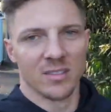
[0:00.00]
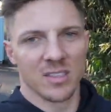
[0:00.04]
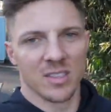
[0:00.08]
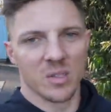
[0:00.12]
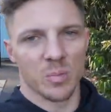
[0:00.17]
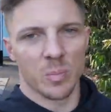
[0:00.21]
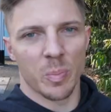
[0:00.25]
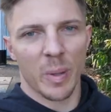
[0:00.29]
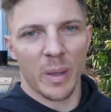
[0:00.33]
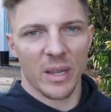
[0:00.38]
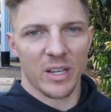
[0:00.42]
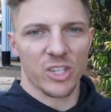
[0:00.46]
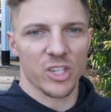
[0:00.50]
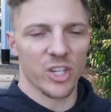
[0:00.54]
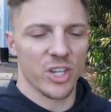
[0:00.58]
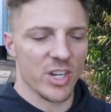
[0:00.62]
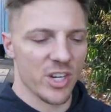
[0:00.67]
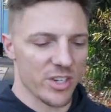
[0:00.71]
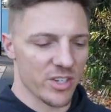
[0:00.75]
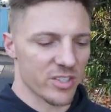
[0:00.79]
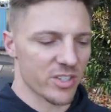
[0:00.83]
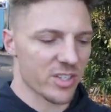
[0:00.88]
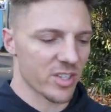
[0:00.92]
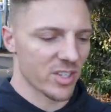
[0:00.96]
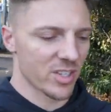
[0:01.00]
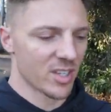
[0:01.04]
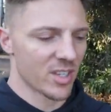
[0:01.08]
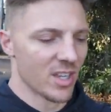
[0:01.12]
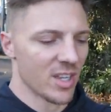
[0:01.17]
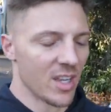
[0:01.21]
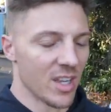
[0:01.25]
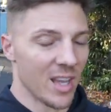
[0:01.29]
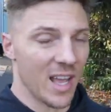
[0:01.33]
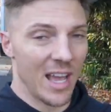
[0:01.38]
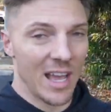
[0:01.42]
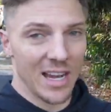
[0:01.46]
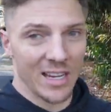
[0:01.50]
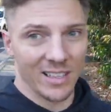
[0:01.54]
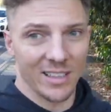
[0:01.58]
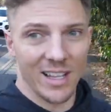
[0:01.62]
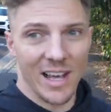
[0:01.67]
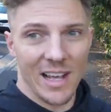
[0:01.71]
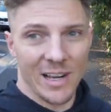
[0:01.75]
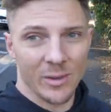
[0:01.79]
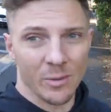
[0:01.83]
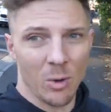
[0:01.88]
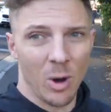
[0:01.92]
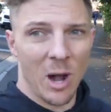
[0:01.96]
some pictures, and a
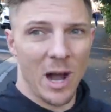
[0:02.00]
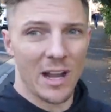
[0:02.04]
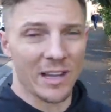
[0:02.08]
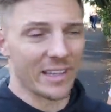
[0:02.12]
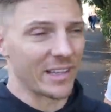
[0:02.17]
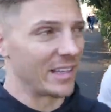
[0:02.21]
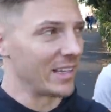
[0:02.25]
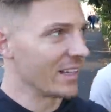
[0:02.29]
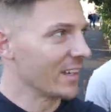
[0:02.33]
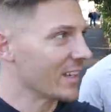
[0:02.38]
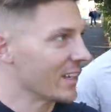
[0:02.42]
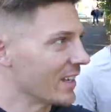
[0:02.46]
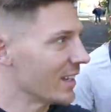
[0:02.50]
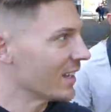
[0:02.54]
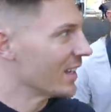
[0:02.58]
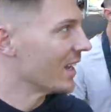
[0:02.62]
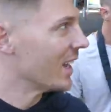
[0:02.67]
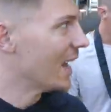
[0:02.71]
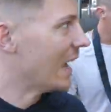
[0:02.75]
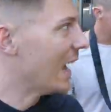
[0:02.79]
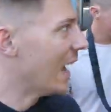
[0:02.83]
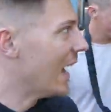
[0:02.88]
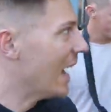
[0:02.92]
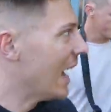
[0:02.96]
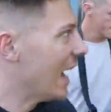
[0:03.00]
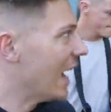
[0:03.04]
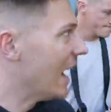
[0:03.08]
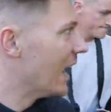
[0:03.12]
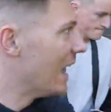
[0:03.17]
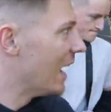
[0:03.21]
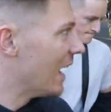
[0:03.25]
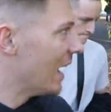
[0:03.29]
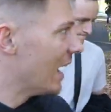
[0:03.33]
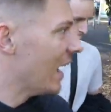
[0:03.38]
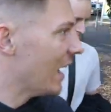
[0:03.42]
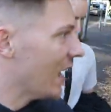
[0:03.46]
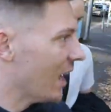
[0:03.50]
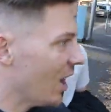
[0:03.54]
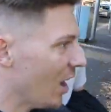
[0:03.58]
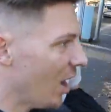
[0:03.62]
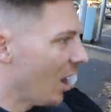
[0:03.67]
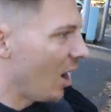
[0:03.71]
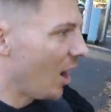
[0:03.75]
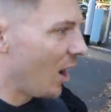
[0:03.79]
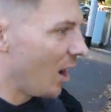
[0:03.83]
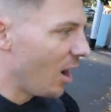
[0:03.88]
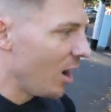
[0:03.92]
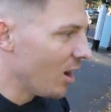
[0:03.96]
lot of walking.
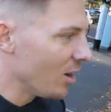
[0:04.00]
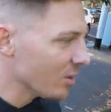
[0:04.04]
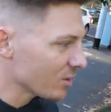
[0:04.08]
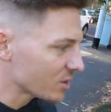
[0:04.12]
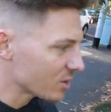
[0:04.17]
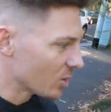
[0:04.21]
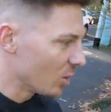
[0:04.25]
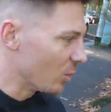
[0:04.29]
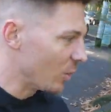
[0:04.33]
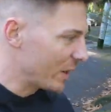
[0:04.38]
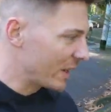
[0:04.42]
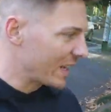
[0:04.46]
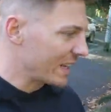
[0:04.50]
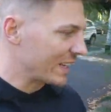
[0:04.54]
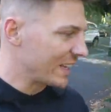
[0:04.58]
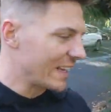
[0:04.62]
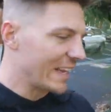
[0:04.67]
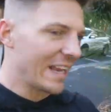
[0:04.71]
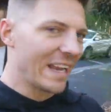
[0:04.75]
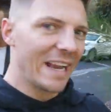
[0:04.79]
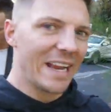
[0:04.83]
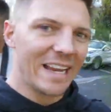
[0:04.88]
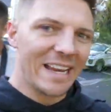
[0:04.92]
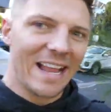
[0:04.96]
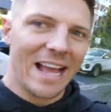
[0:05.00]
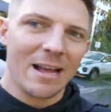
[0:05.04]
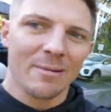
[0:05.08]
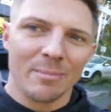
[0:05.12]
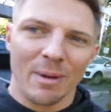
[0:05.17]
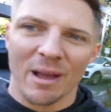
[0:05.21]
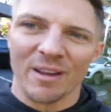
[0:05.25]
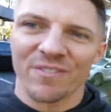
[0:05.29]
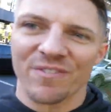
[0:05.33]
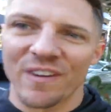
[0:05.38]
All so we could eat at my